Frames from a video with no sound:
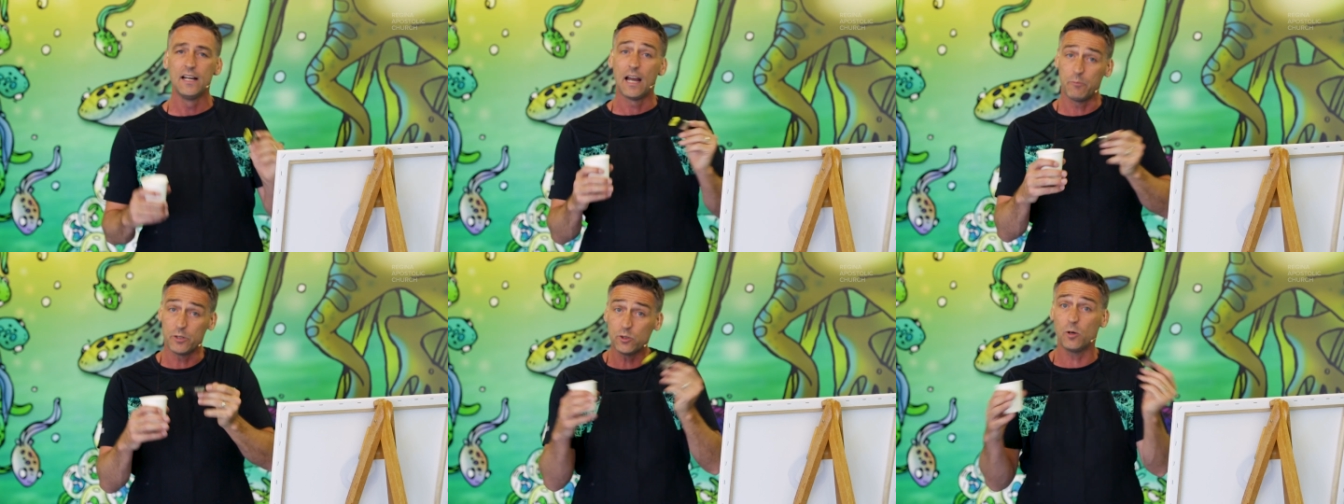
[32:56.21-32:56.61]

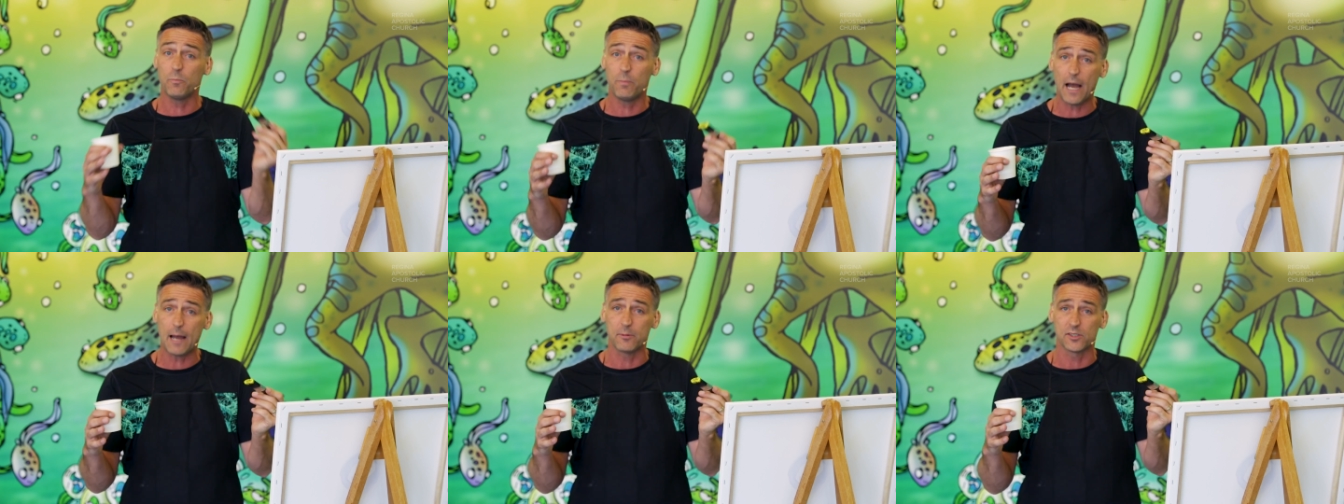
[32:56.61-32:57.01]
And we do a
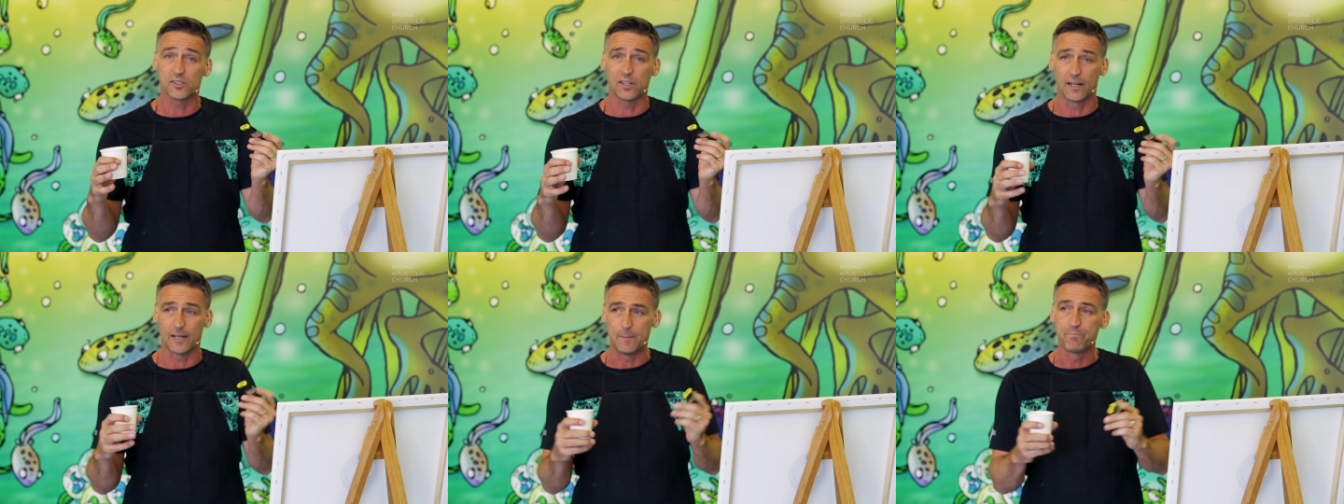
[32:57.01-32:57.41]
Bible
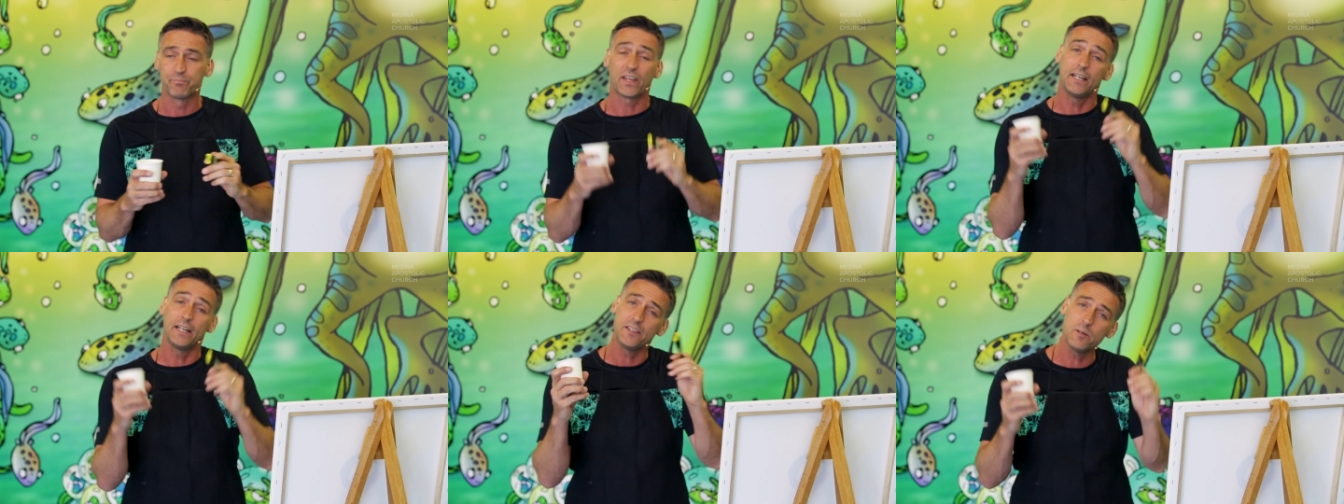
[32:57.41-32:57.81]
study.
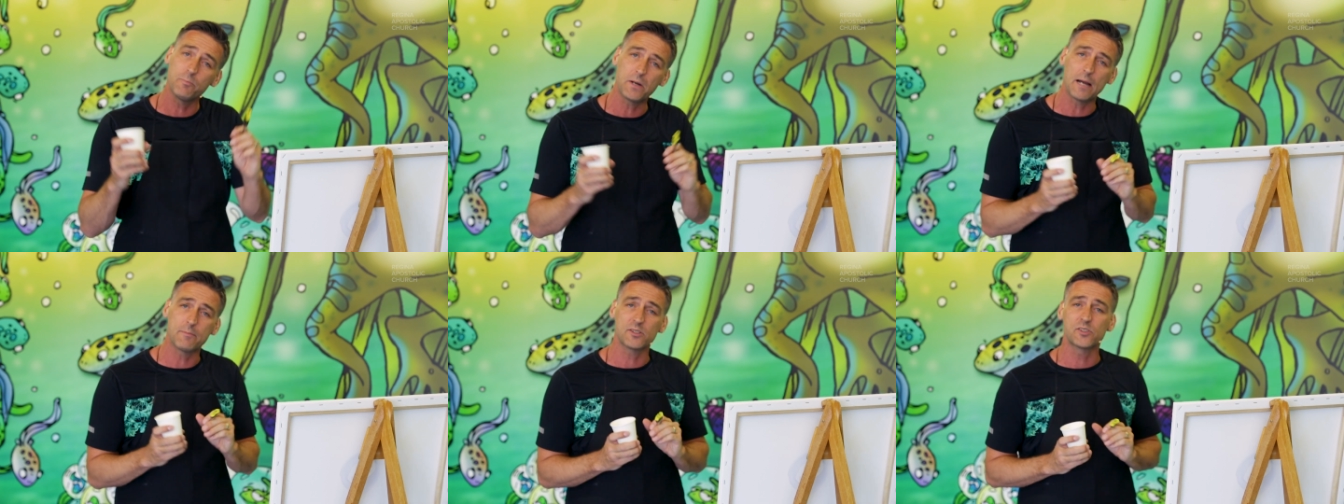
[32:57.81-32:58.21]
And in the
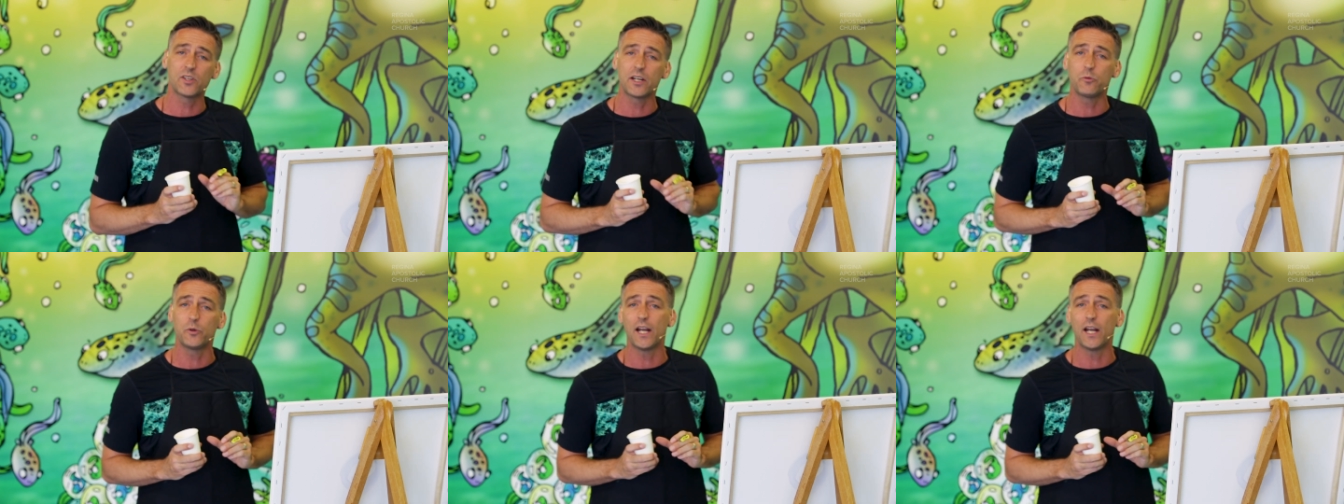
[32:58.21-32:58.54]
Bible study,